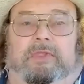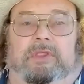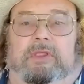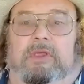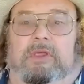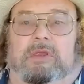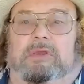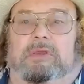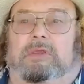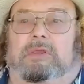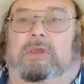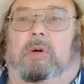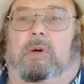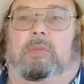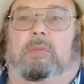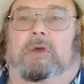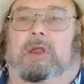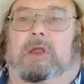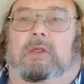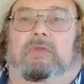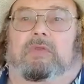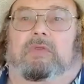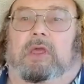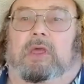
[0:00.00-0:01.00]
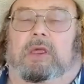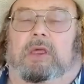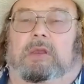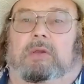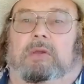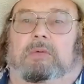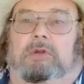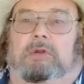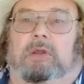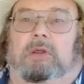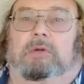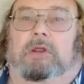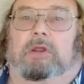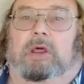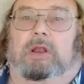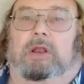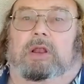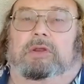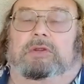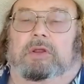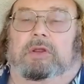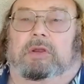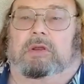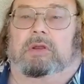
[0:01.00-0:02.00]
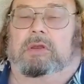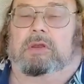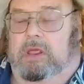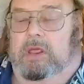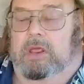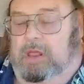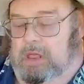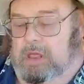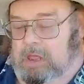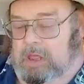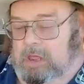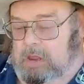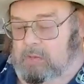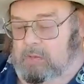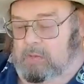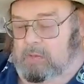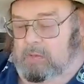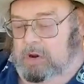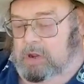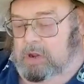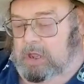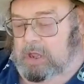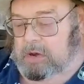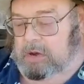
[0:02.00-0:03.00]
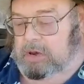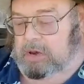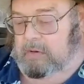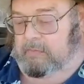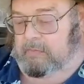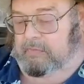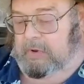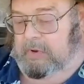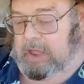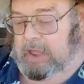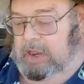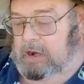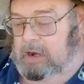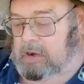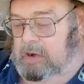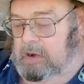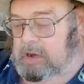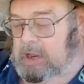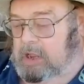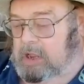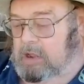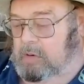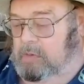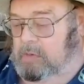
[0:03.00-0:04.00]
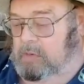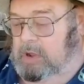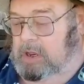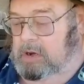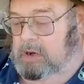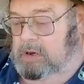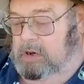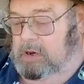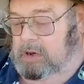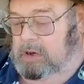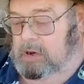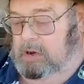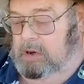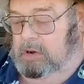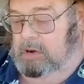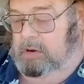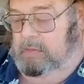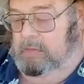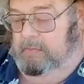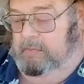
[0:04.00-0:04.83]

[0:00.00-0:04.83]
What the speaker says: Just so many things on due diligence. We got some final takeaways here.